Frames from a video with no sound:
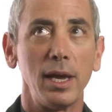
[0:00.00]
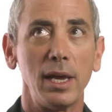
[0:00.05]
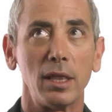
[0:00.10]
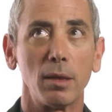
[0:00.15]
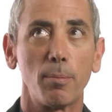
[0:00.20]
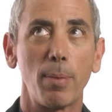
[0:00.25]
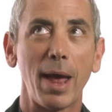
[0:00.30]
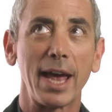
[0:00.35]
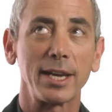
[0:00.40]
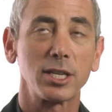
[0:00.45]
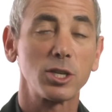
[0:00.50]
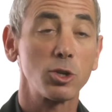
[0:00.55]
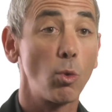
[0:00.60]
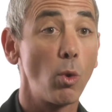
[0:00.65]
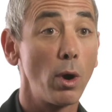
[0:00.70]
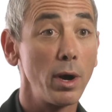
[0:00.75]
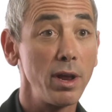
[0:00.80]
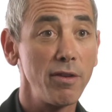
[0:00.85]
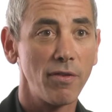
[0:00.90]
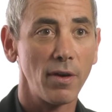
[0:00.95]
in the past
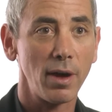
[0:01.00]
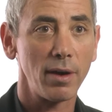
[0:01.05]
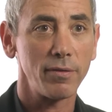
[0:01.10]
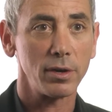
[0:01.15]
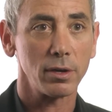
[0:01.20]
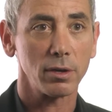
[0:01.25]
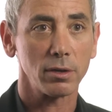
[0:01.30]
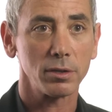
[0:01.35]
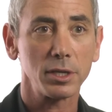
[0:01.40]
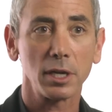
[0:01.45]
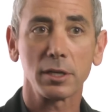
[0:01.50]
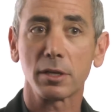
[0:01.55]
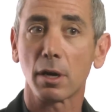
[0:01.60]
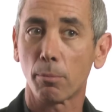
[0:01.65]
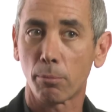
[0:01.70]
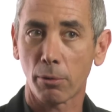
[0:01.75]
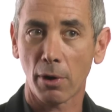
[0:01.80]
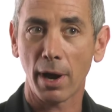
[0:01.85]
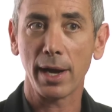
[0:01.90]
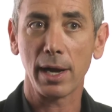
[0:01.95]
25 years, as our
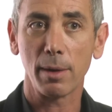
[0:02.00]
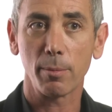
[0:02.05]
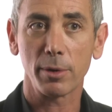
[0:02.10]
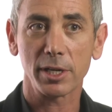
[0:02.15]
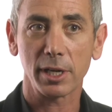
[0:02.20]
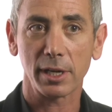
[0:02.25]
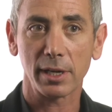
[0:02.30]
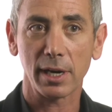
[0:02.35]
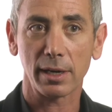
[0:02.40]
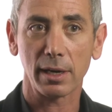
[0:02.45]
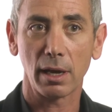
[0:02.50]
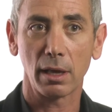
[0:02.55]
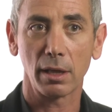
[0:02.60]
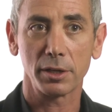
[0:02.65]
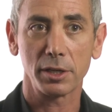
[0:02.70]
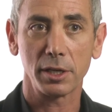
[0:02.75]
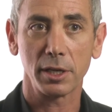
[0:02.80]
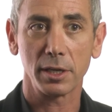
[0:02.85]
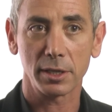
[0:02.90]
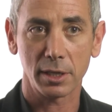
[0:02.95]
brain imaging
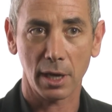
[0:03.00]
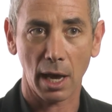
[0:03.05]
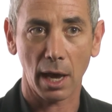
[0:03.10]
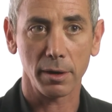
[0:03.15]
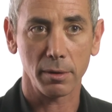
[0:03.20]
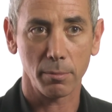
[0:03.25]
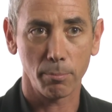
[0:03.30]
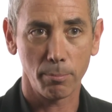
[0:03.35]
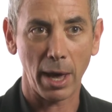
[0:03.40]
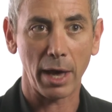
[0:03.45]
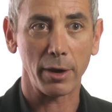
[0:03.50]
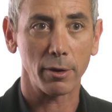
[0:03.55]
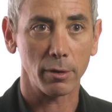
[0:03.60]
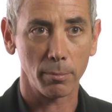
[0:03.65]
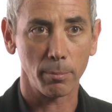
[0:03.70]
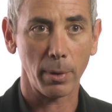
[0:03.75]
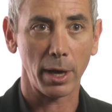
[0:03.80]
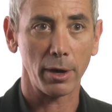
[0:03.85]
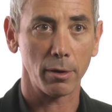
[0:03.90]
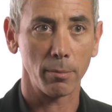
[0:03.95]
technology has gotten better
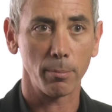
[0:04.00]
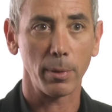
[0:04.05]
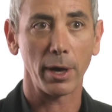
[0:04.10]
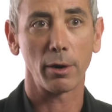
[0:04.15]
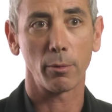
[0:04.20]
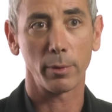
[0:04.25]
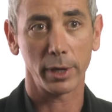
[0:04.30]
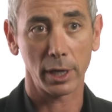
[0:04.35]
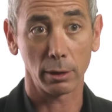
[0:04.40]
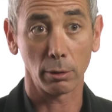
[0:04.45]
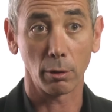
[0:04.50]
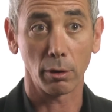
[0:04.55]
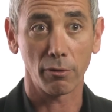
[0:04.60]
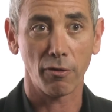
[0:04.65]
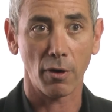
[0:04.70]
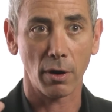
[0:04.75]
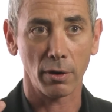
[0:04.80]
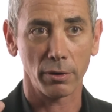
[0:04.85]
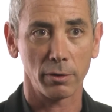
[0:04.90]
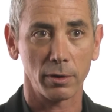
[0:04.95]
and better and better, we can look
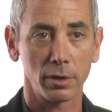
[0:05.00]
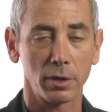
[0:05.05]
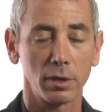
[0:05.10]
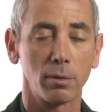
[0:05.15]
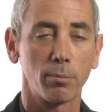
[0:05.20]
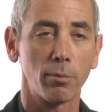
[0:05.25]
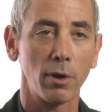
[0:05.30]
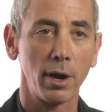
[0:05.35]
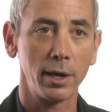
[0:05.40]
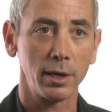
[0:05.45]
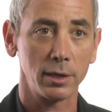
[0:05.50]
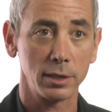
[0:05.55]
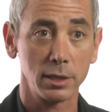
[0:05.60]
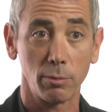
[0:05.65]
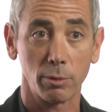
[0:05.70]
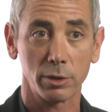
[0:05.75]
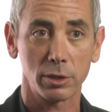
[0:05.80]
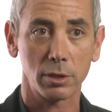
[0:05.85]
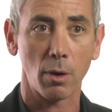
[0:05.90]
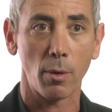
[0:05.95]
farther into the brain and see
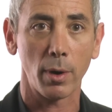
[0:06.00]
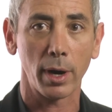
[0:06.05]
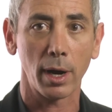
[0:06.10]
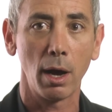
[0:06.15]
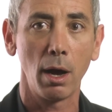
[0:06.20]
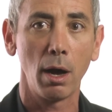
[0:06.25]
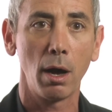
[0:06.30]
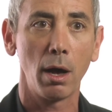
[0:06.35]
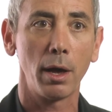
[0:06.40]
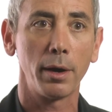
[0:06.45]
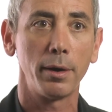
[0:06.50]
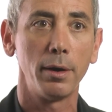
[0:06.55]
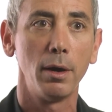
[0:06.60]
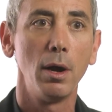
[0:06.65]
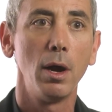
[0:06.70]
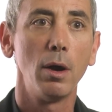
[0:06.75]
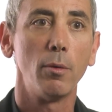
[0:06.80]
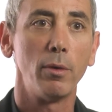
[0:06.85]
what's going on.